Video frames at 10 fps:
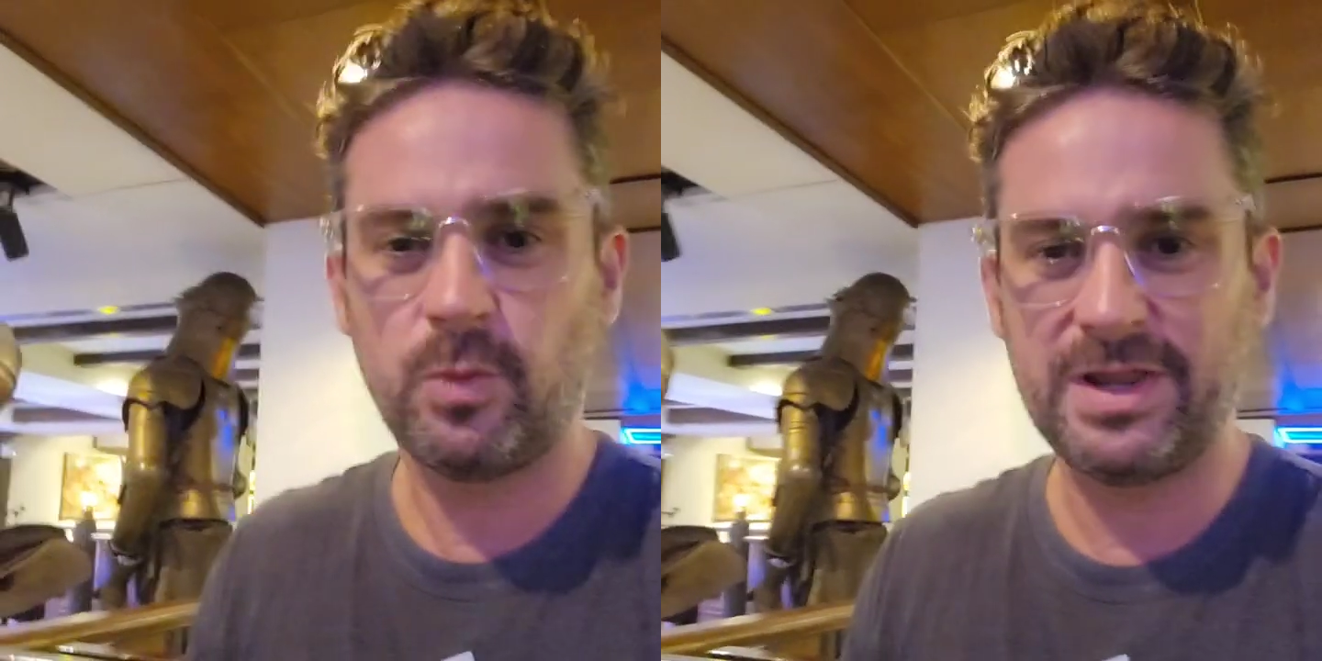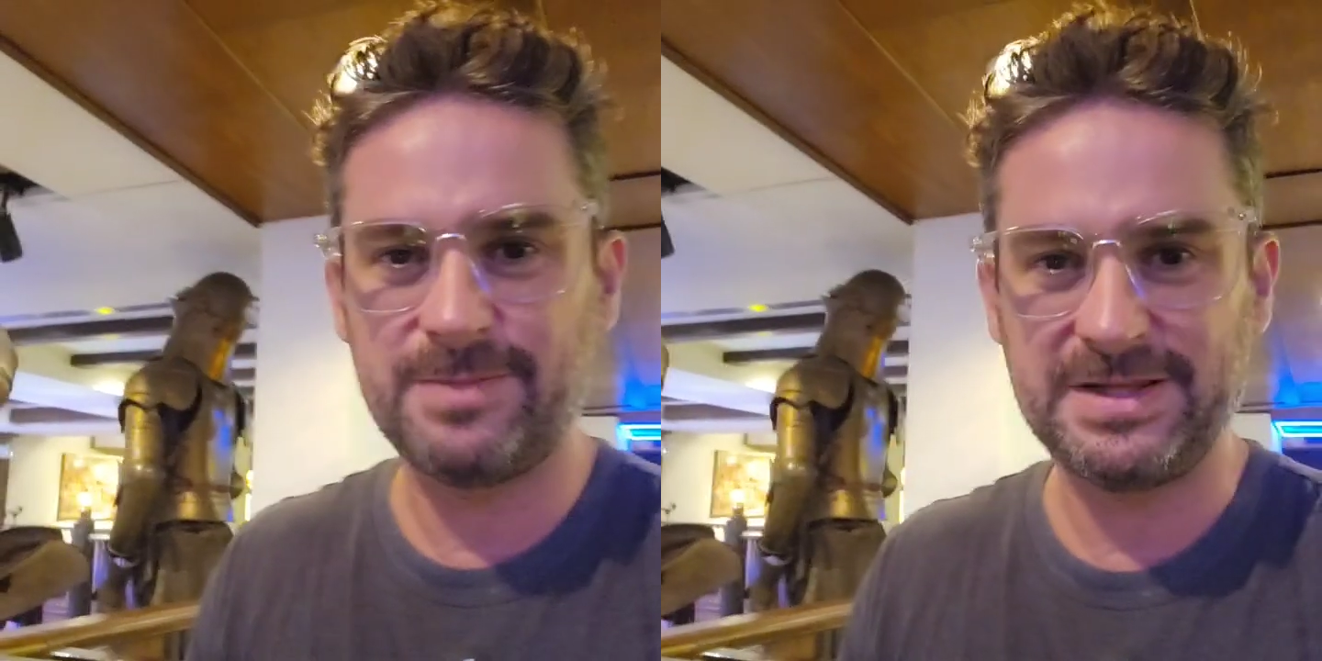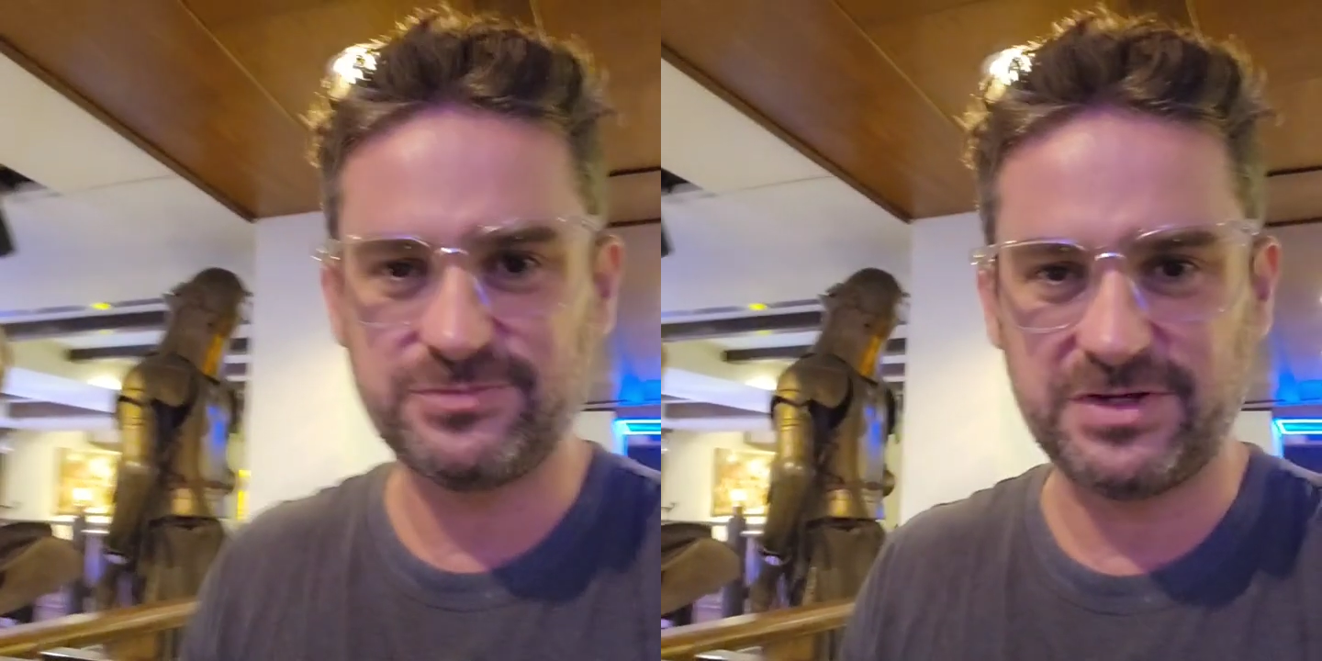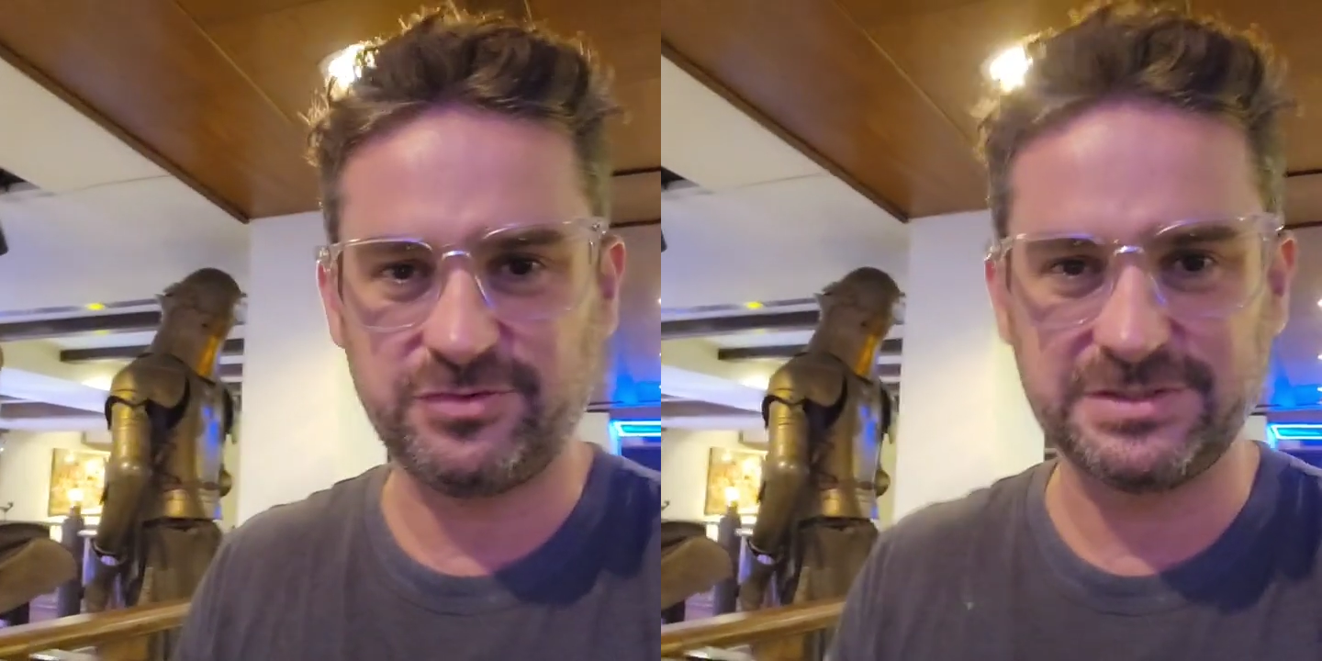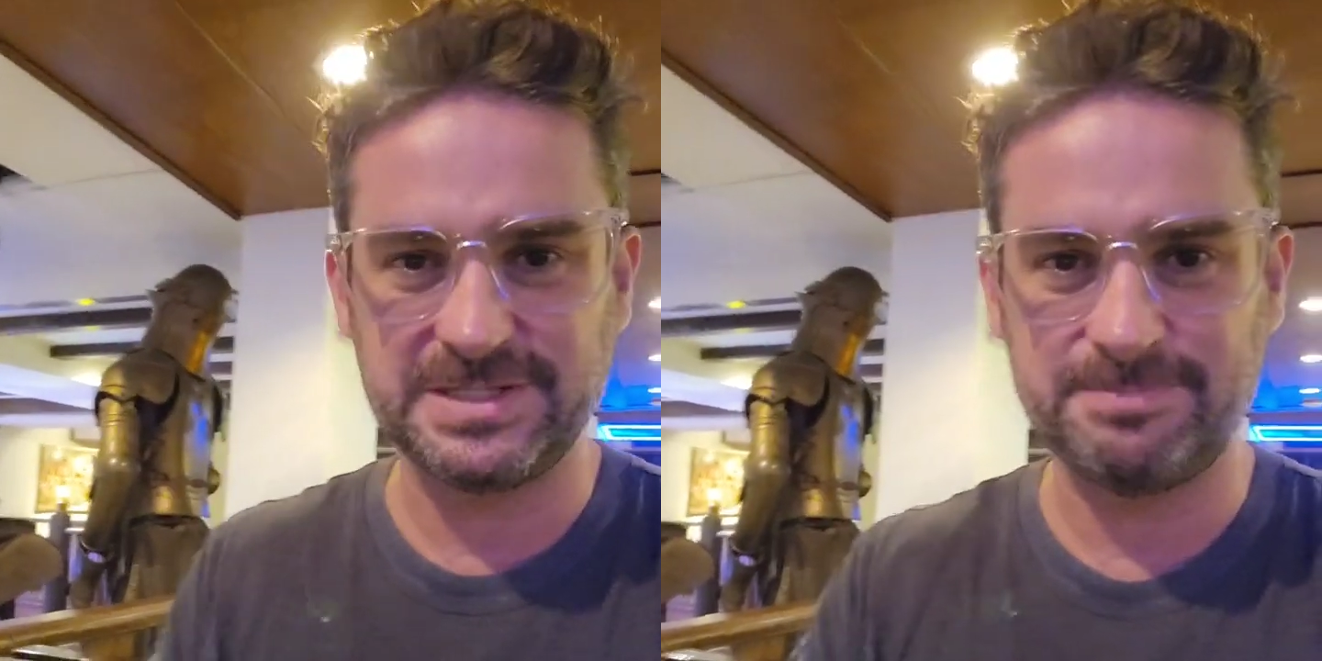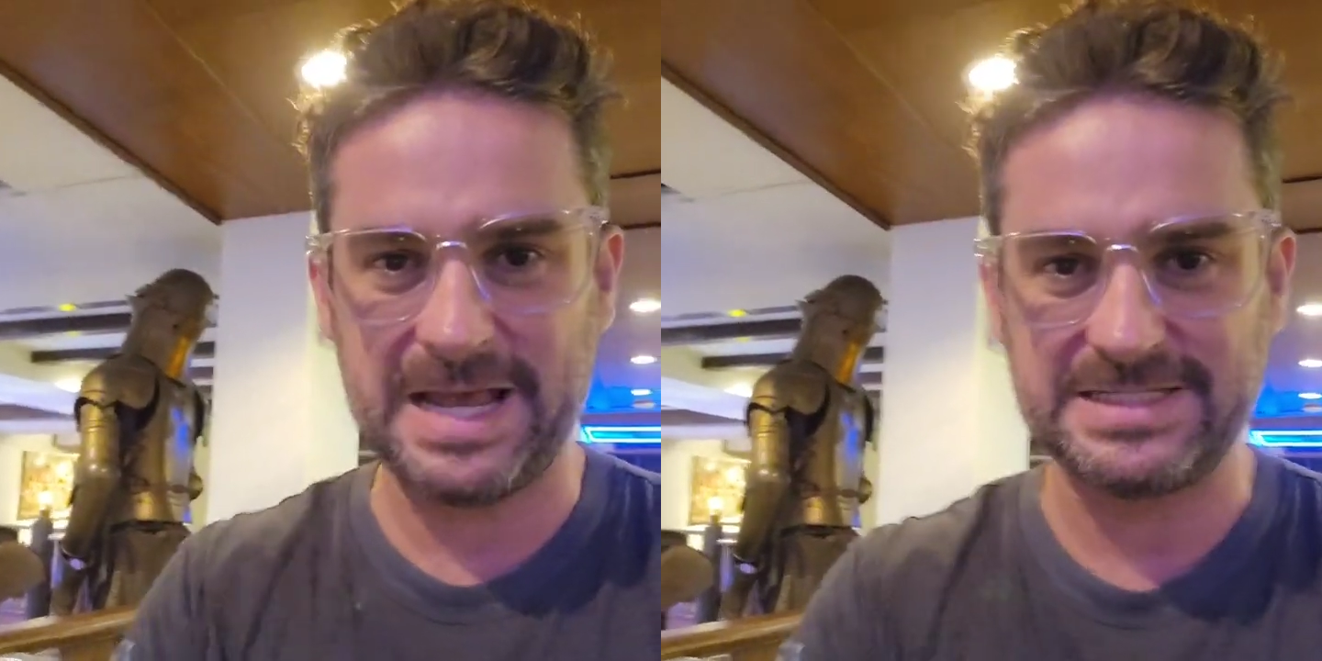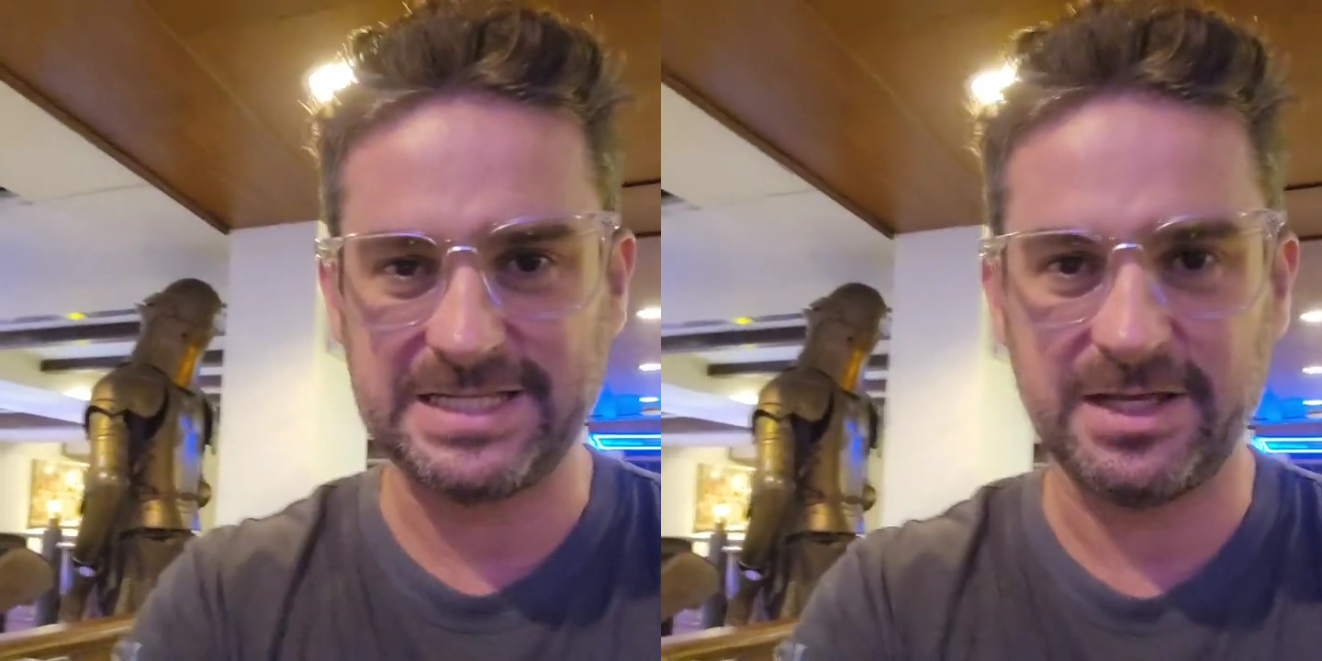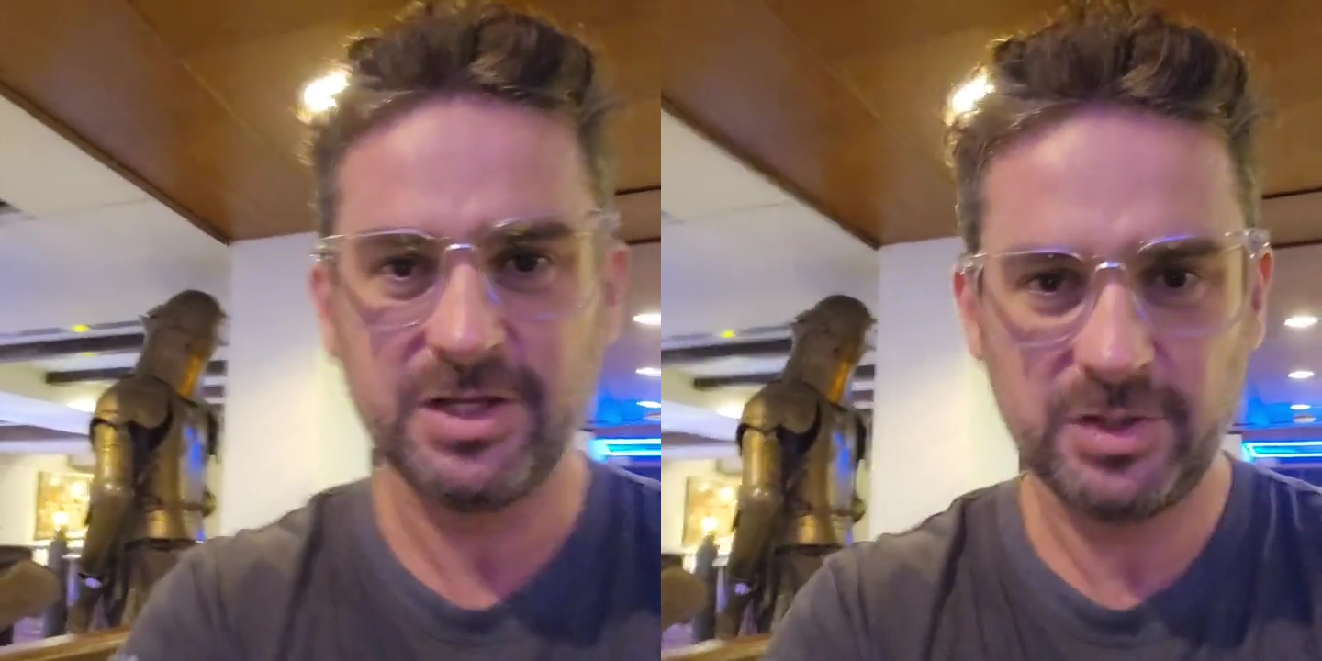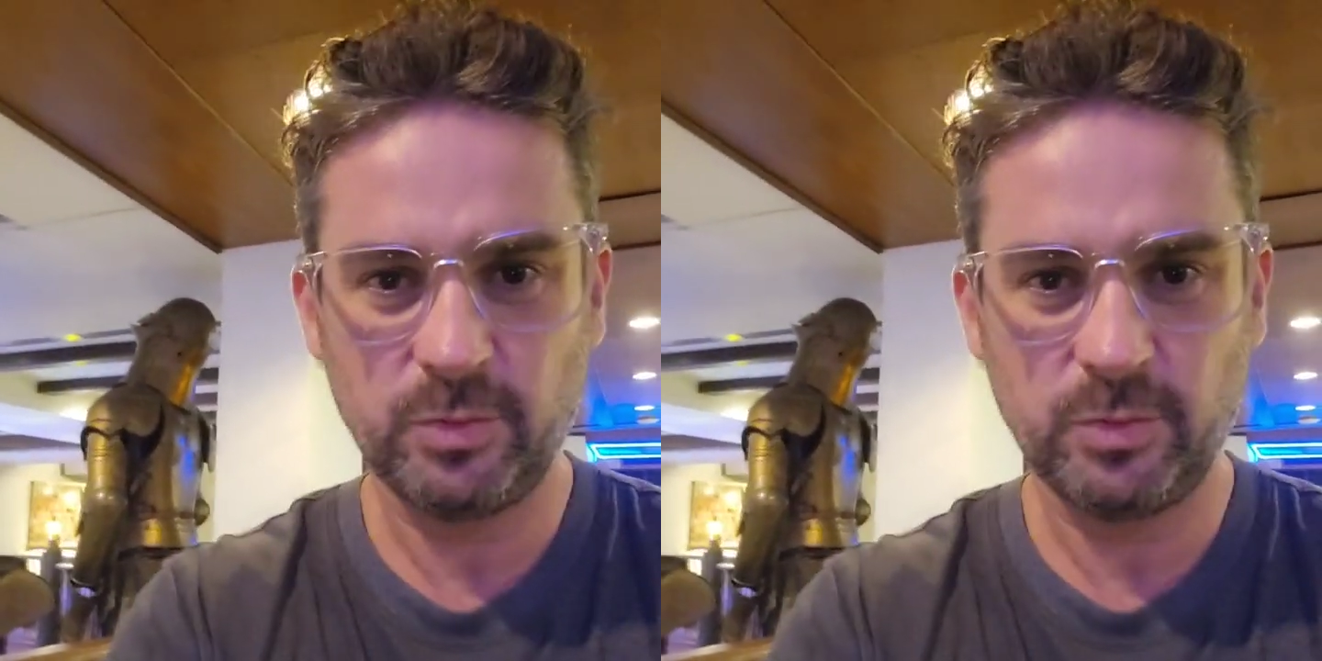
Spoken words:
One of the best restaurants in Pattaya.